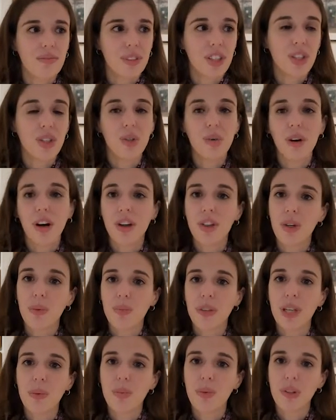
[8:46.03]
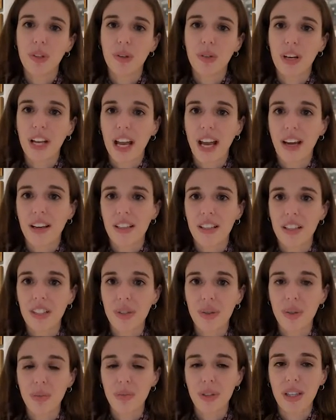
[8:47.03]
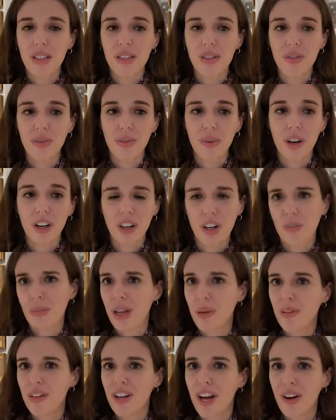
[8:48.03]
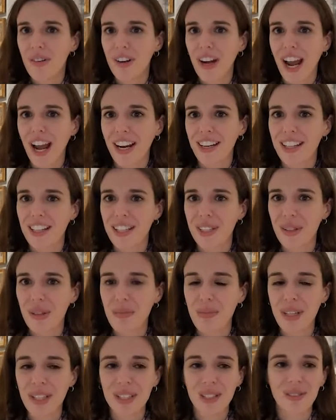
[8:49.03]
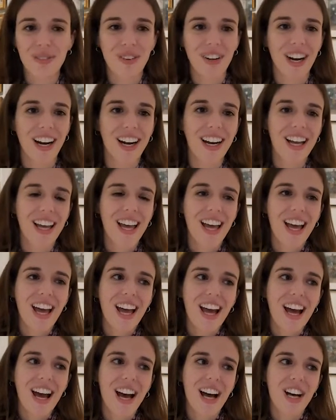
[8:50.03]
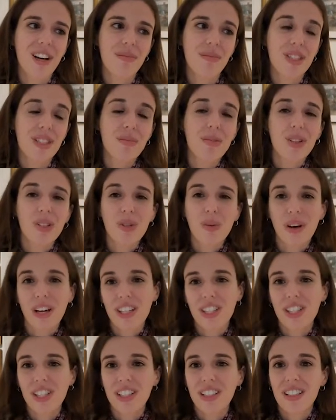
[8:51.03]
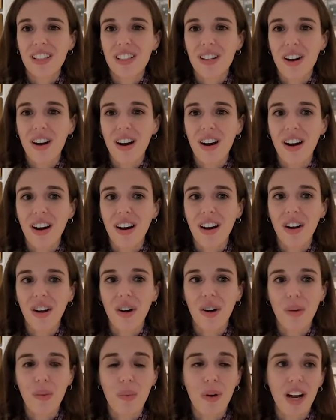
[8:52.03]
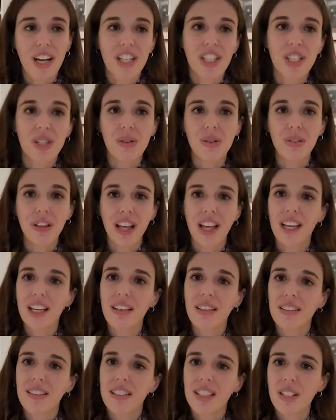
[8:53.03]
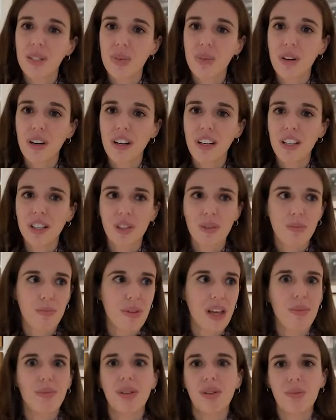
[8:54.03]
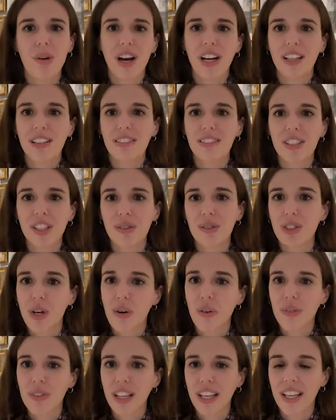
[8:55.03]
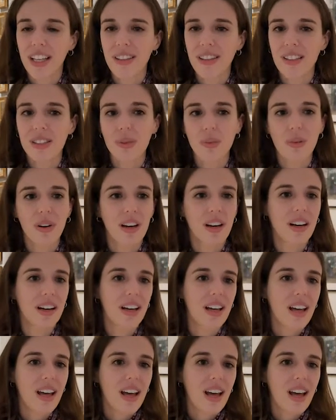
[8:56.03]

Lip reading: you or other people are reacting to a piece of work, or maybe not reacting to a piece of work. Some of those questions are, why do you like this work? Maybe why you don't like this work.